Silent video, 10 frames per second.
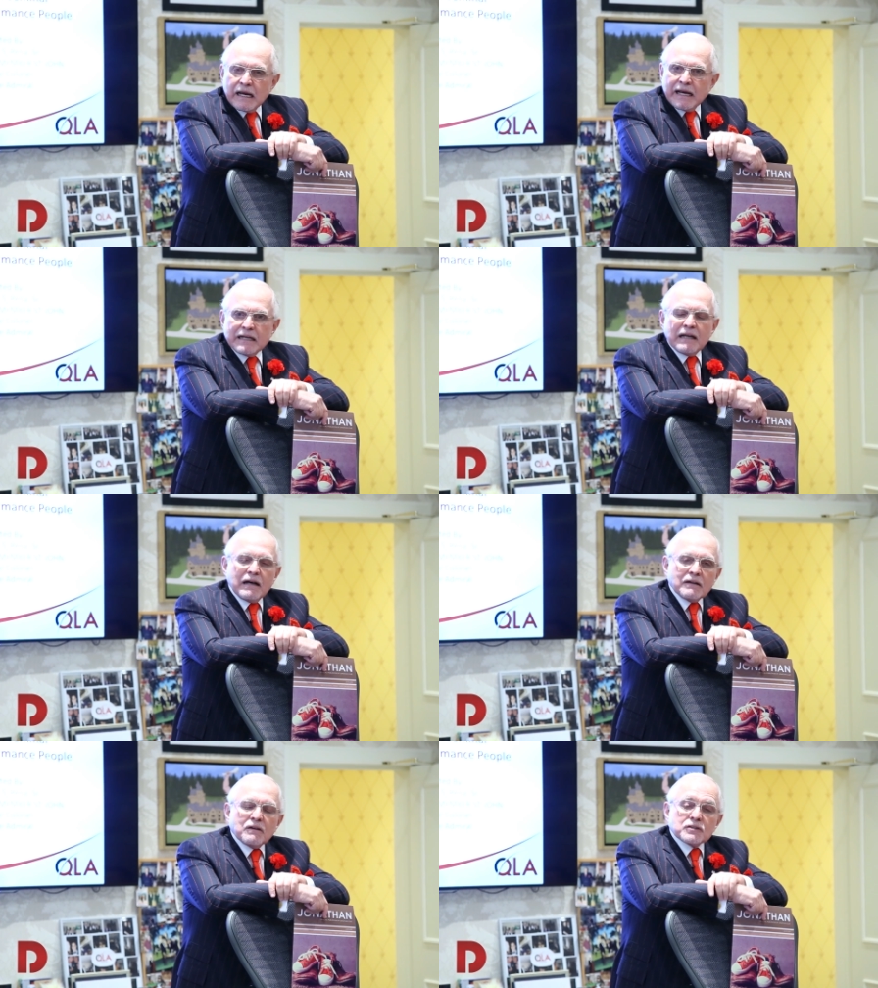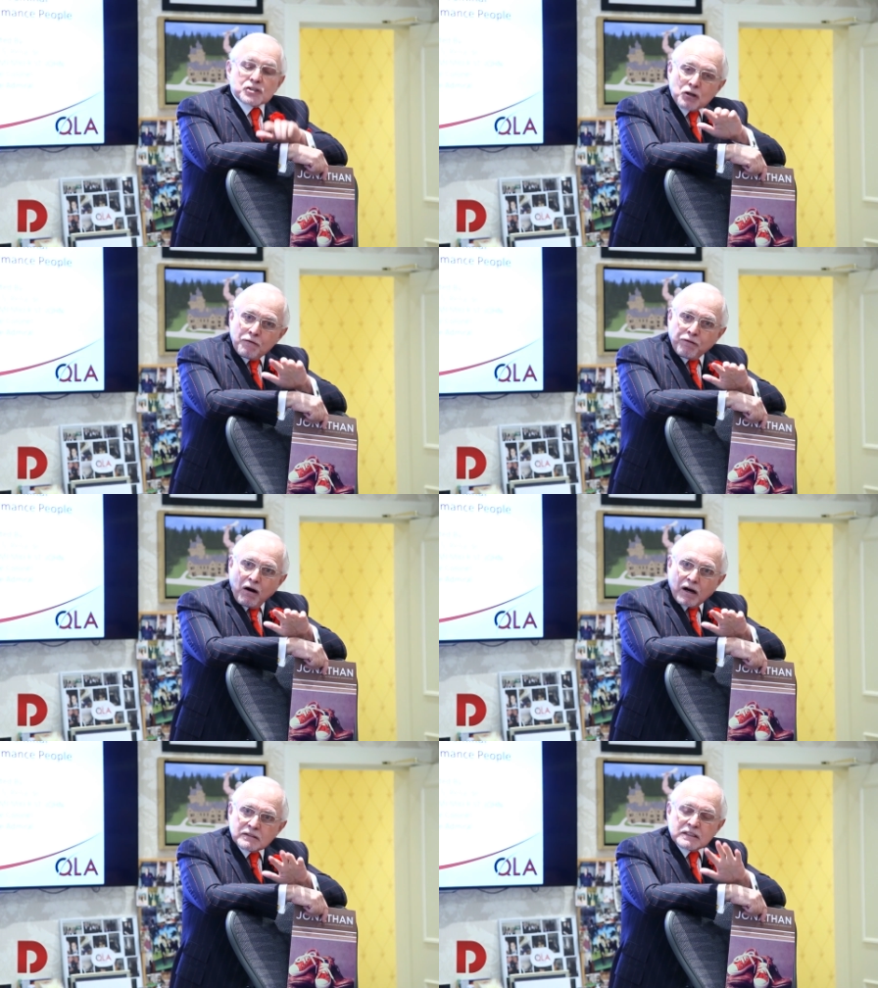And so
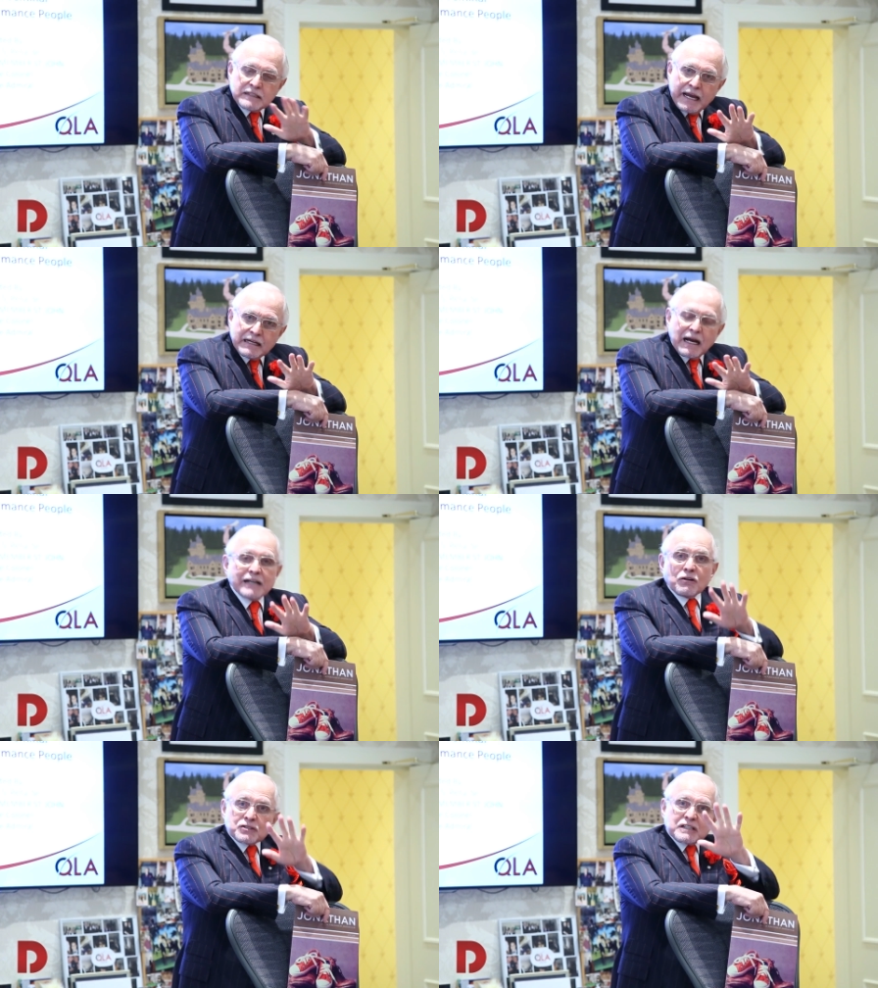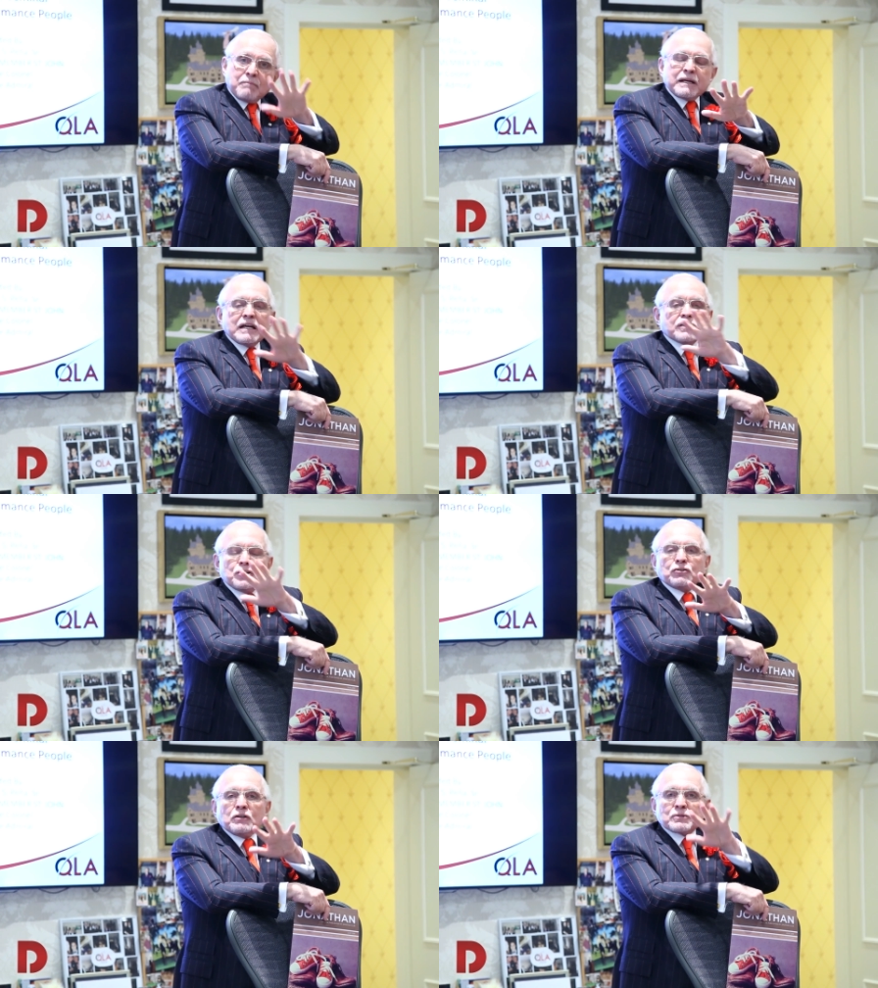far to date, I know somebody on
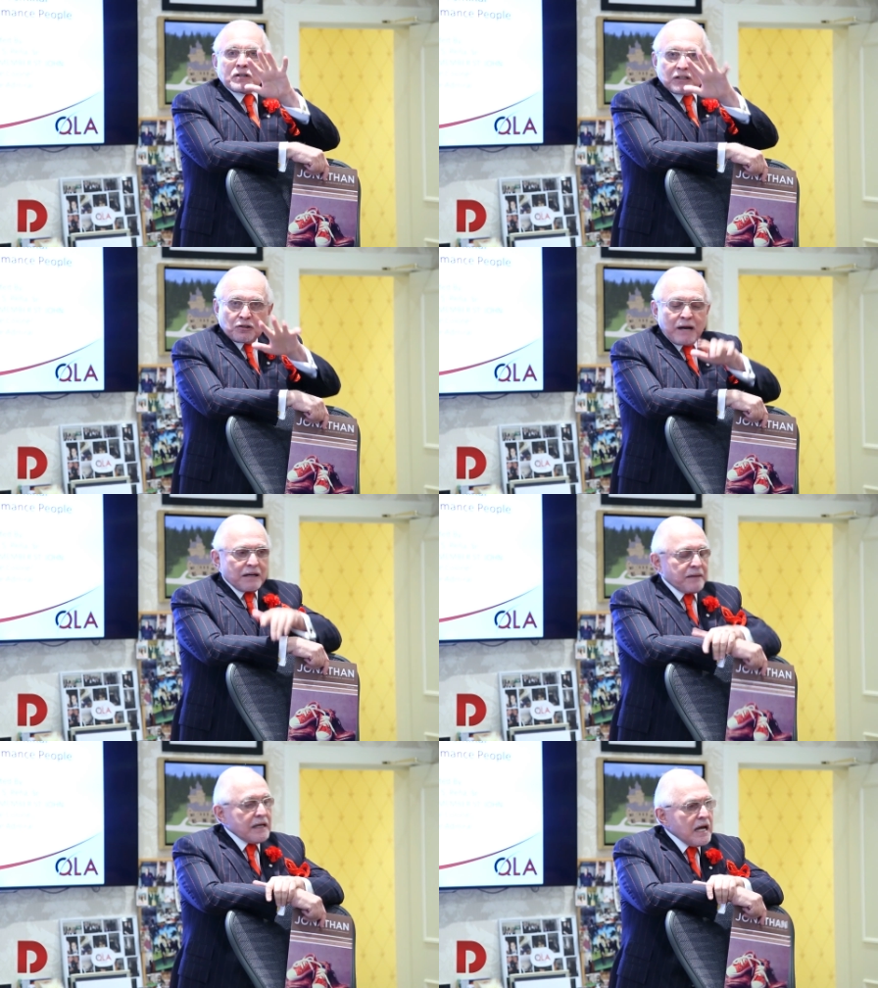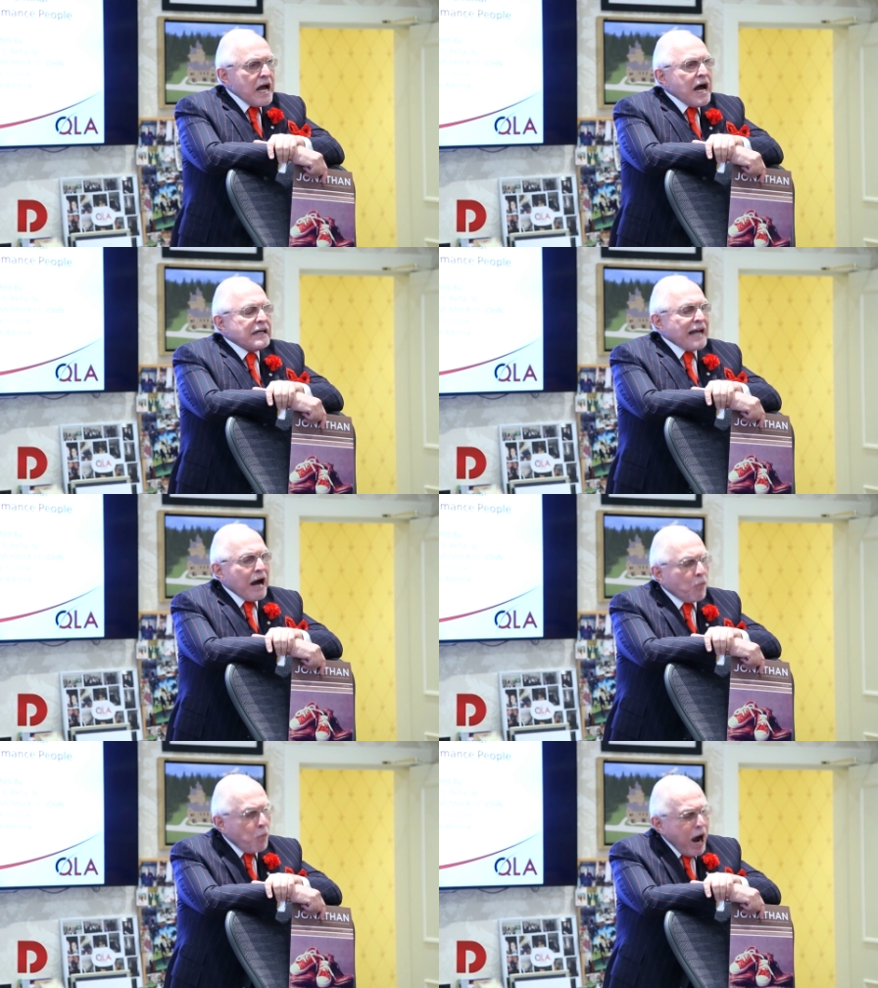YouTube is going to correct me,
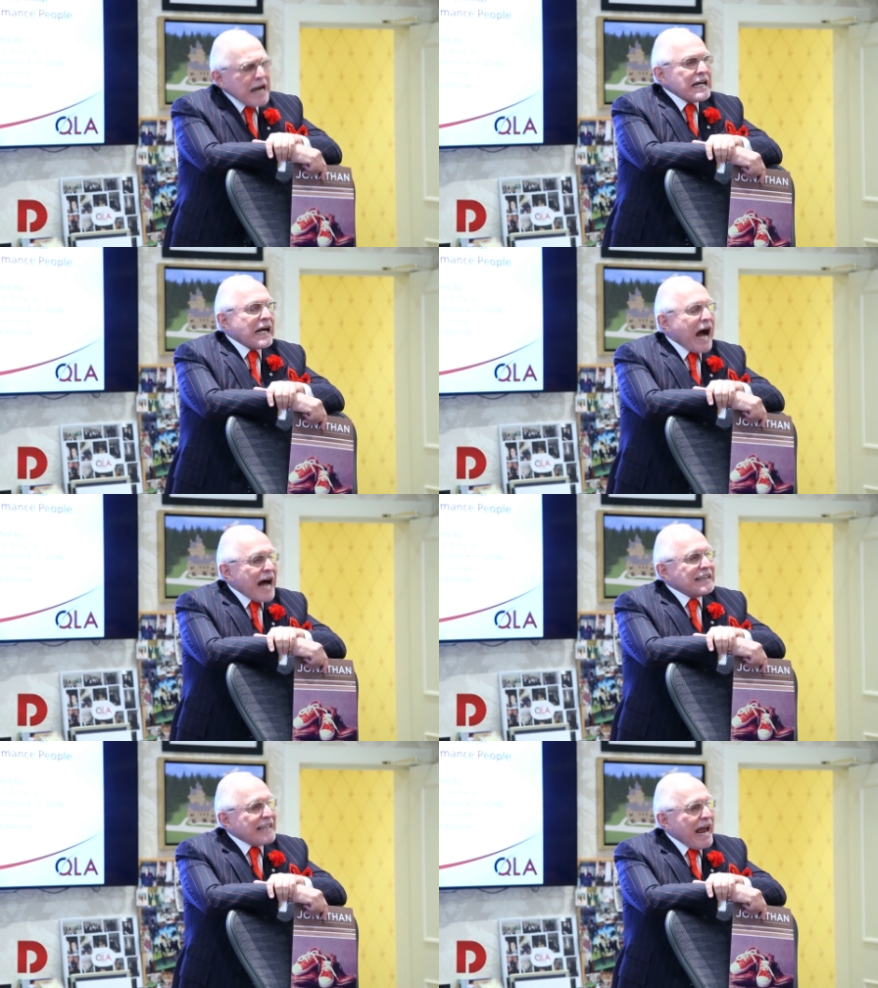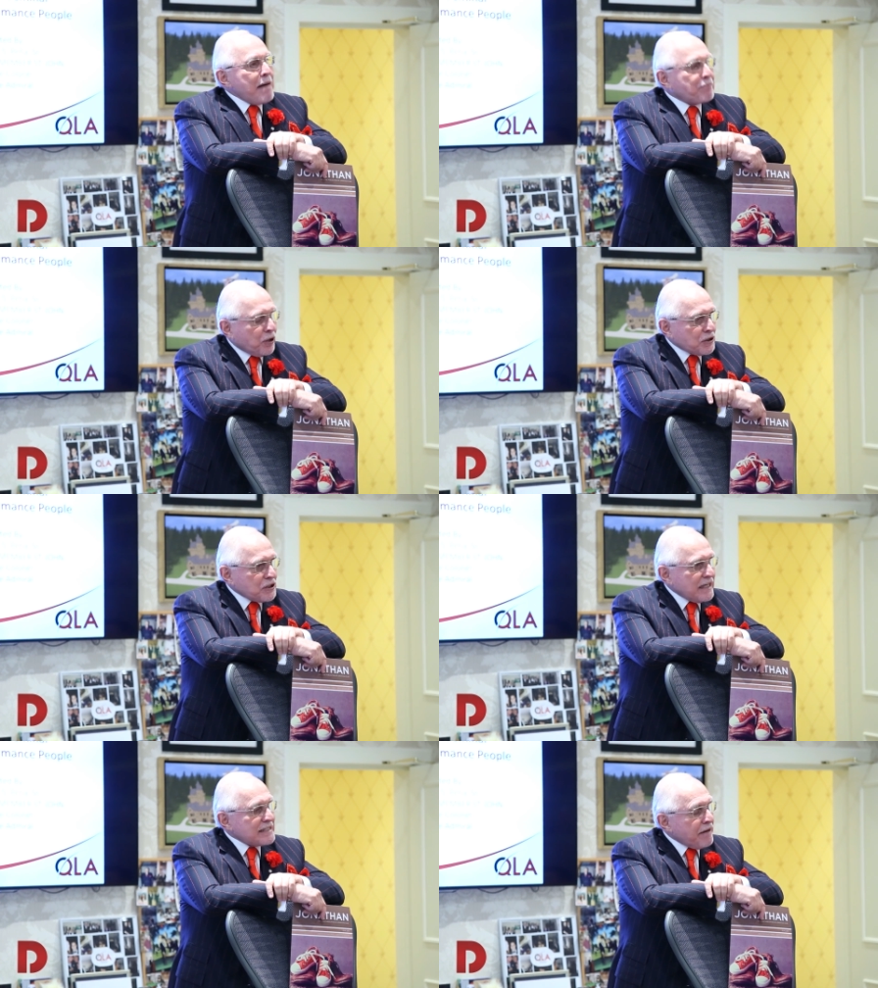not one goddamn
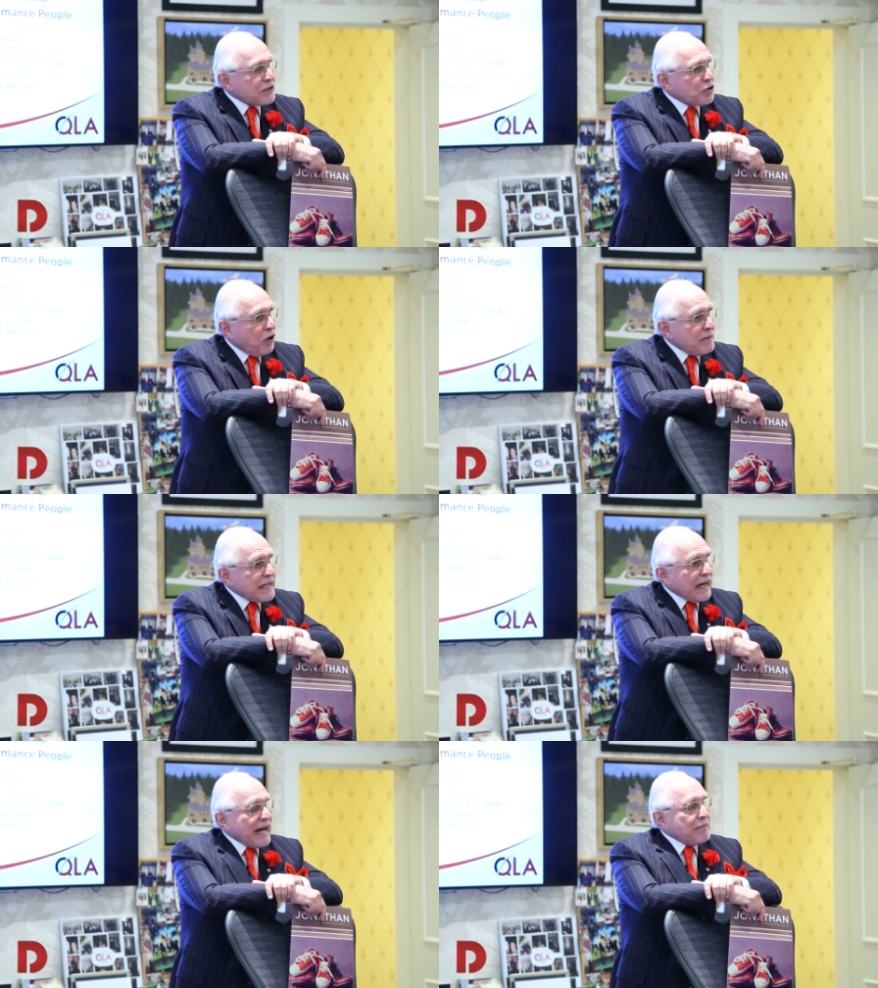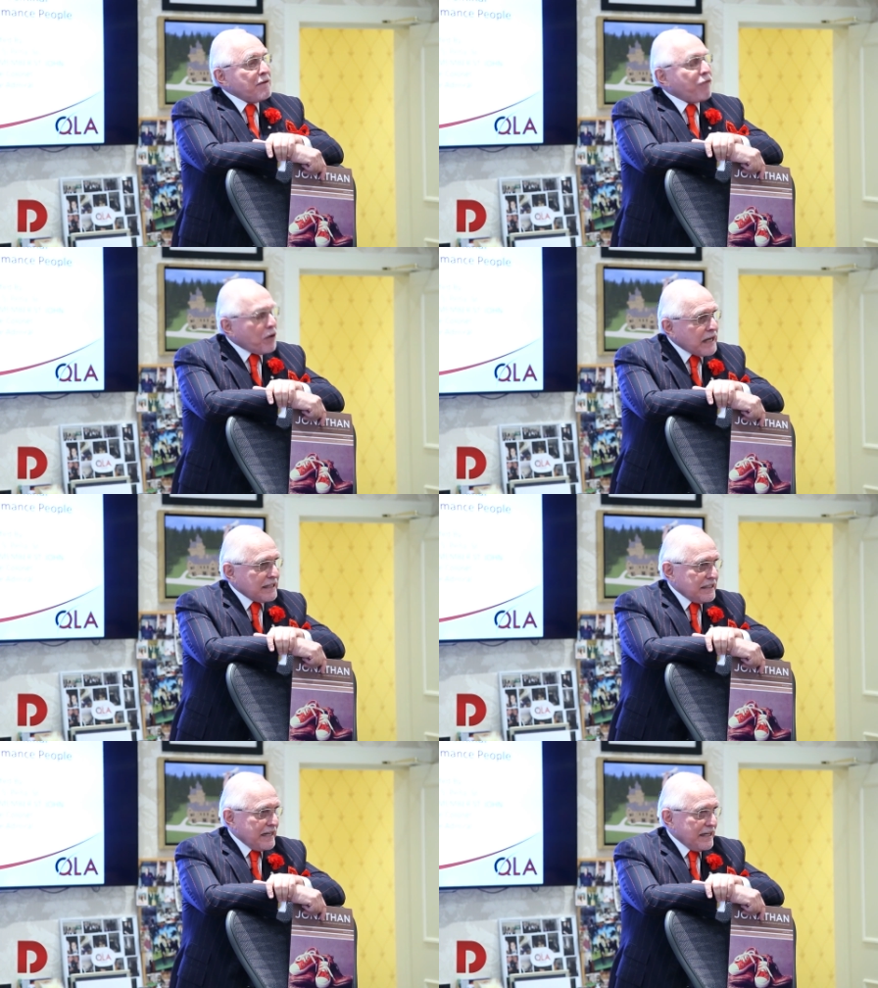person has ever told me they got in before
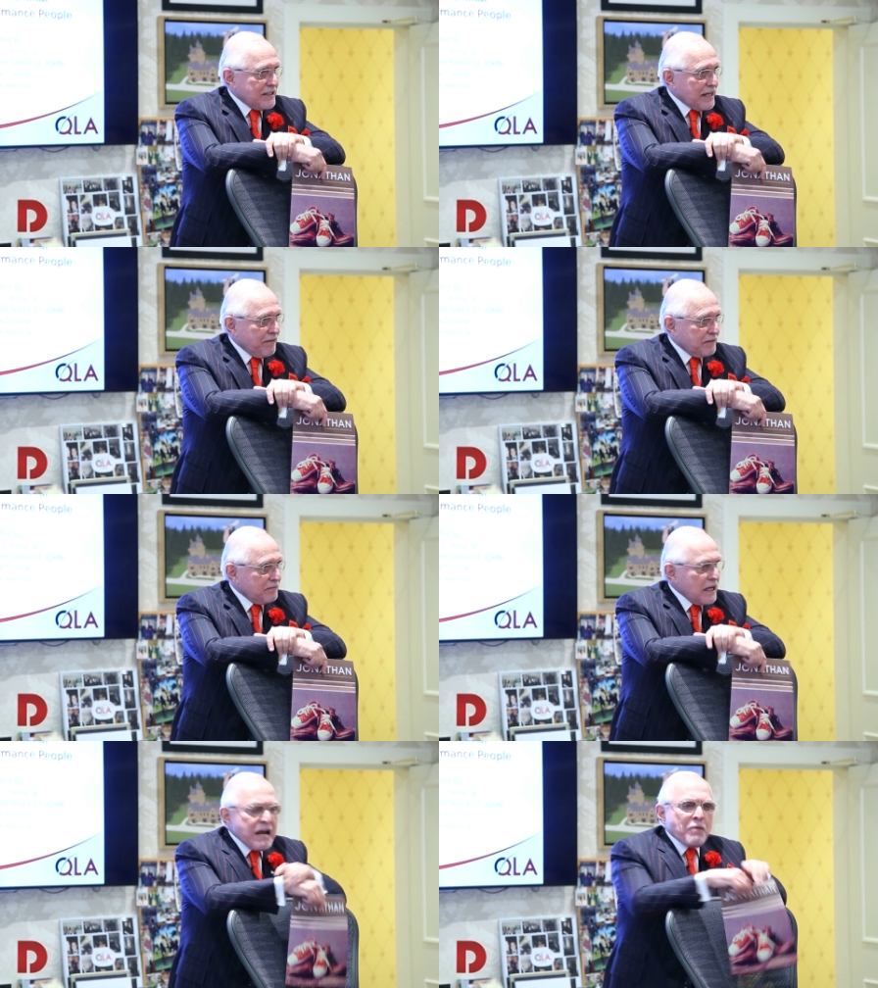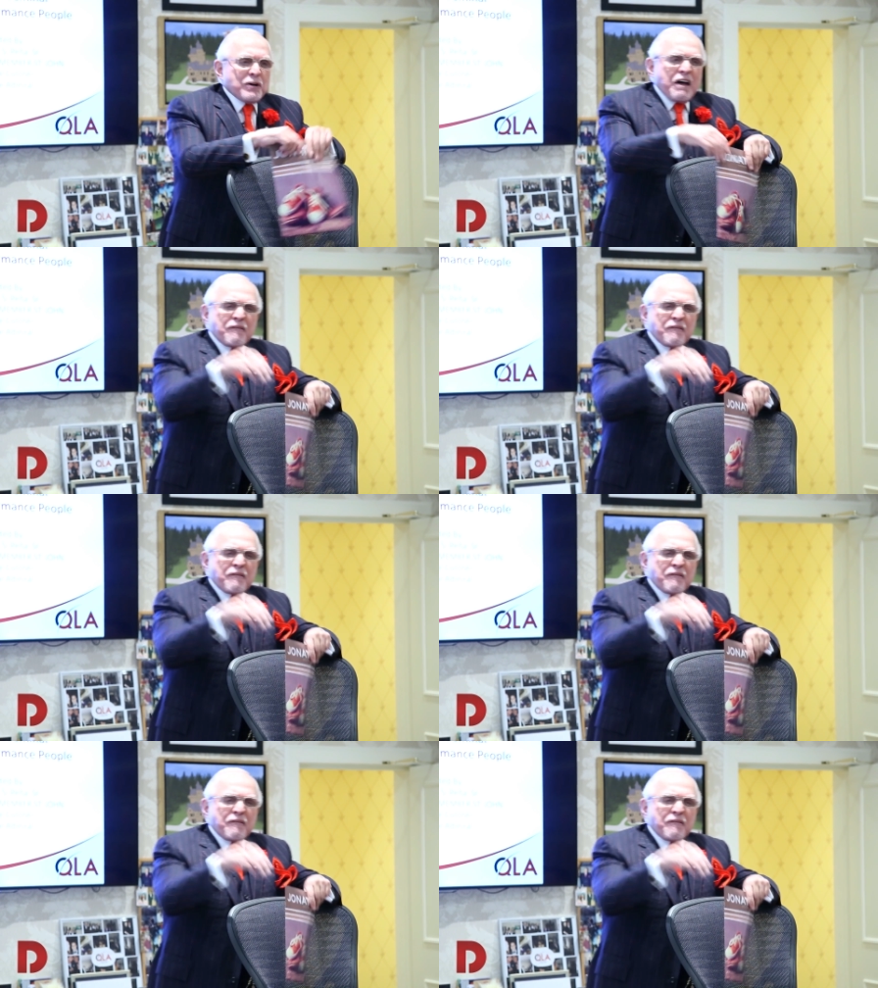nineteen eighty-seven, when